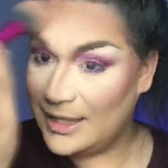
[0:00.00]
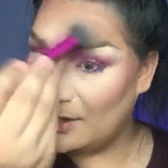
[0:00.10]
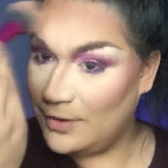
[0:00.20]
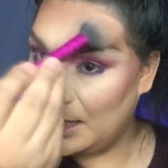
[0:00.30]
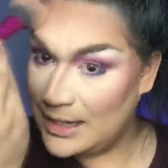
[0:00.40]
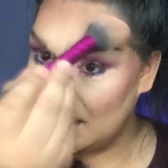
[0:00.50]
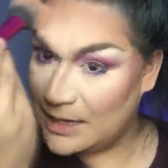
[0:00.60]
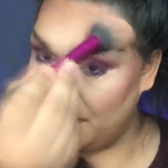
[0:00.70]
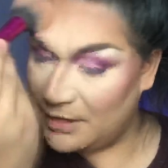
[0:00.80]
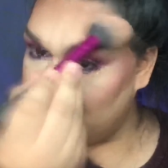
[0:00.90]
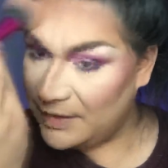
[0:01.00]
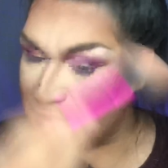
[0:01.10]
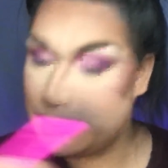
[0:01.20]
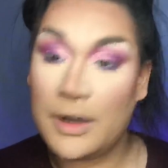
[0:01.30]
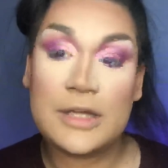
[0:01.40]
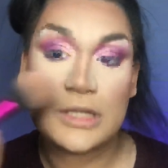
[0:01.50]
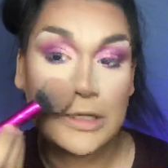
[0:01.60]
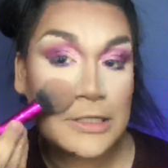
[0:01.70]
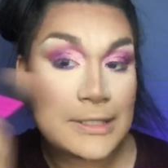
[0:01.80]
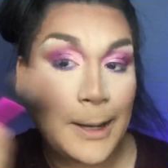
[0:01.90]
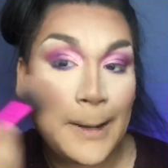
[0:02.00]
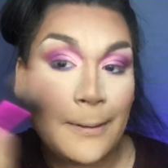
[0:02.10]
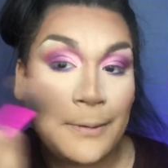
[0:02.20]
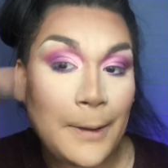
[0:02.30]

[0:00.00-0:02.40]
go ahead and take a big fluffy brush and just kind of